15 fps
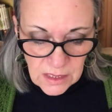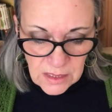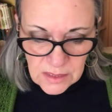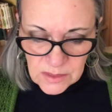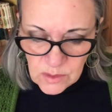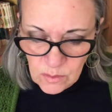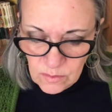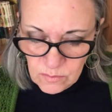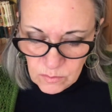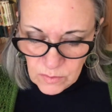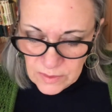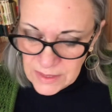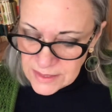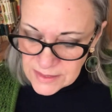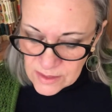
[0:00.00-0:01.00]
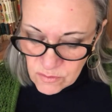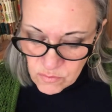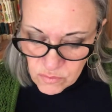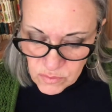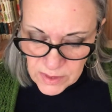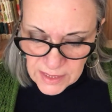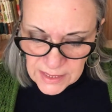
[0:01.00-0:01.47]
So it's a
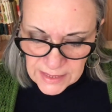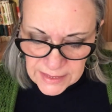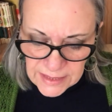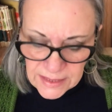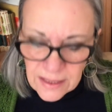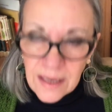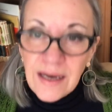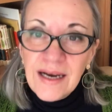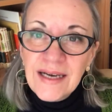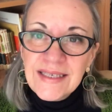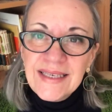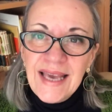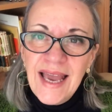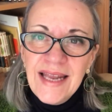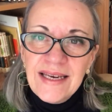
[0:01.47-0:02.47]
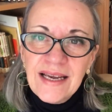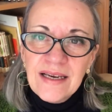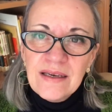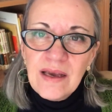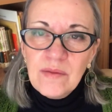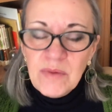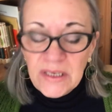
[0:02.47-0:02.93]
really, again,
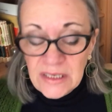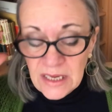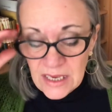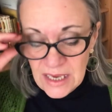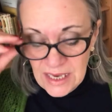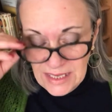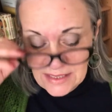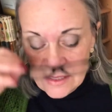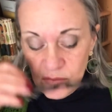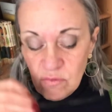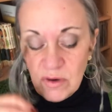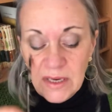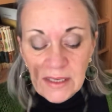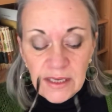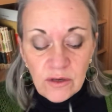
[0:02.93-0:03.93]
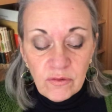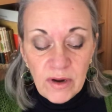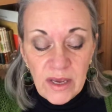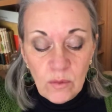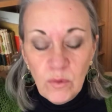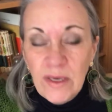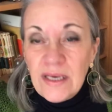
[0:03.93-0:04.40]
I mean, it's a really
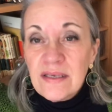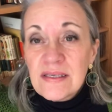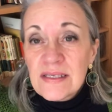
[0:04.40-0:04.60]
great week.